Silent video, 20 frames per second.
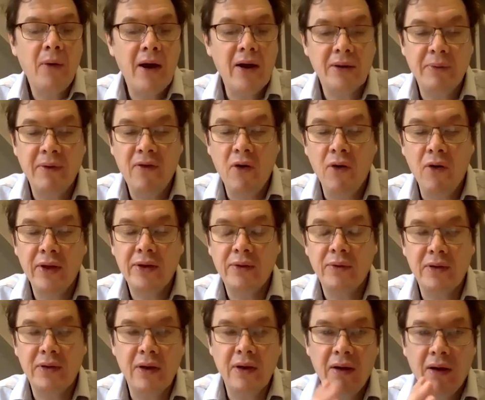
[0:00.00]
Whereas
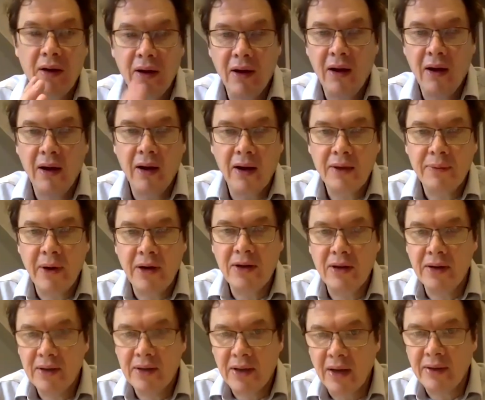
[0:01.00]
before this was a
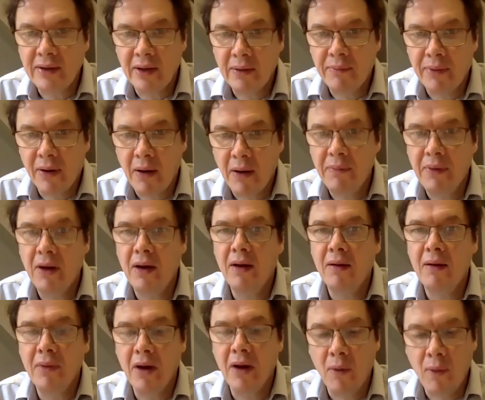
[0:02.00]
specialist cutting
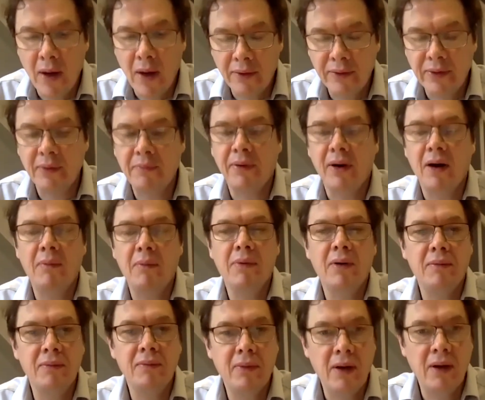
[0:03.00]
problem, a welding
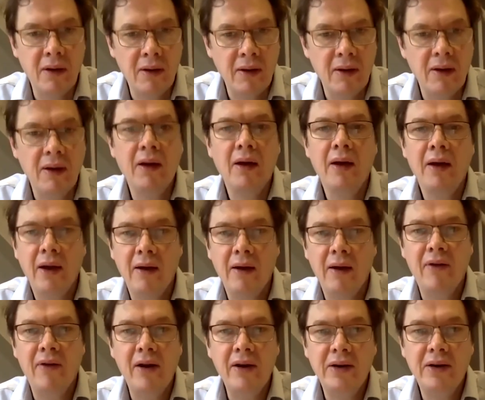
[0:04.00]
problem, a
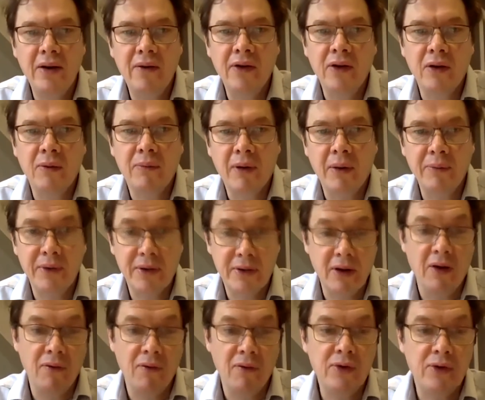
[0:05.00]
very difficult
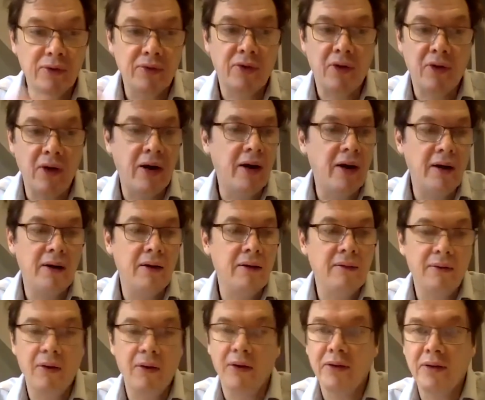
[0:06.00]
problem to solve, which you
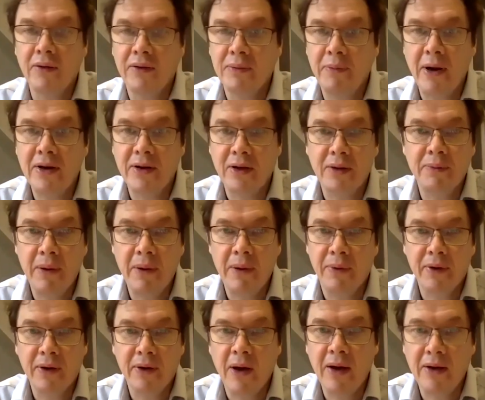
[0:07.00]
require lots of
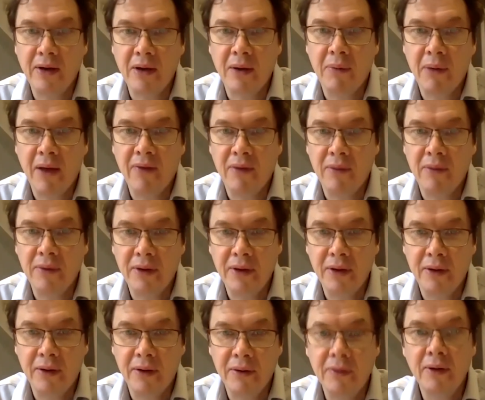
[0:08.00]
specialist people to go out to your platform
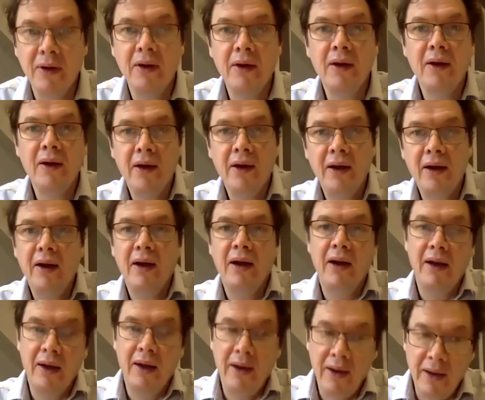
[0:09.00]
to do.
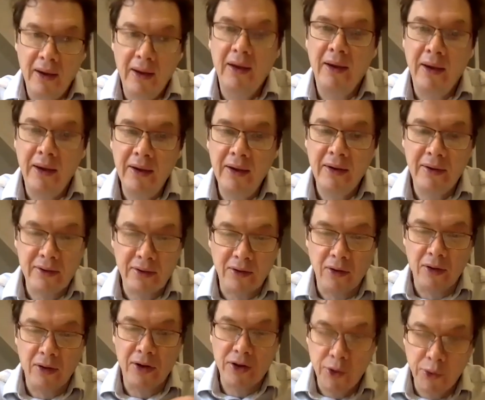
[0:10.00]
He has
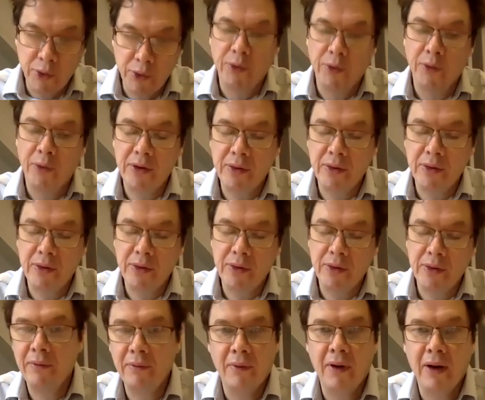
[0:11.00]
got a tool which
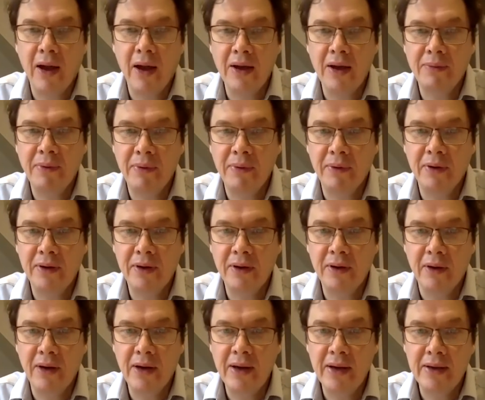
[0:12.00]
allows
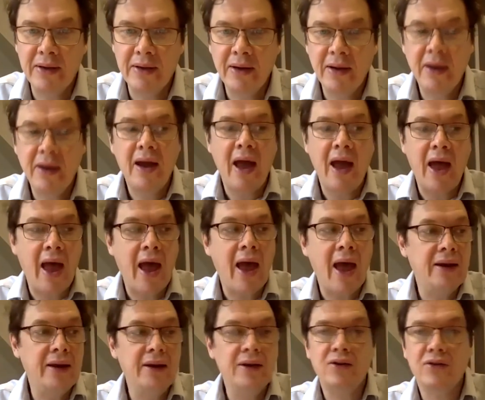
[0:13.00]
people to do it,
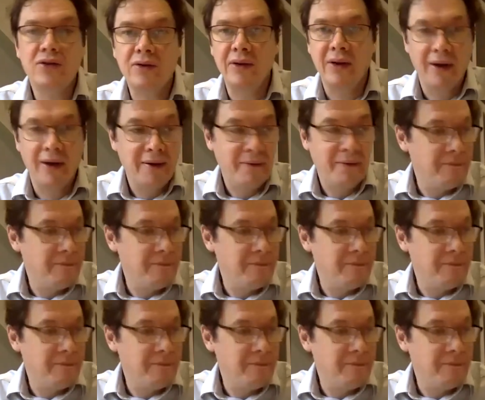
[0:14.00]
and he has,